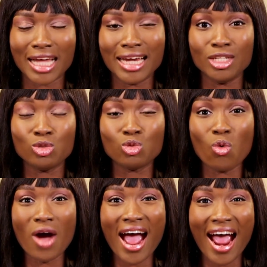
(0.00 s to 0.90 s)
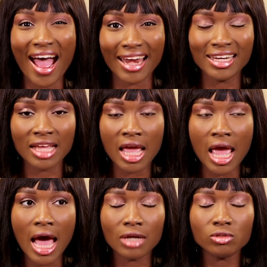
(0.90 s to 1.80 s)
it and it's so hard,
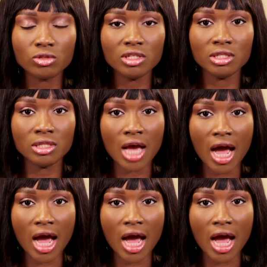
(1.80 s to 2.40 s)
and not only is it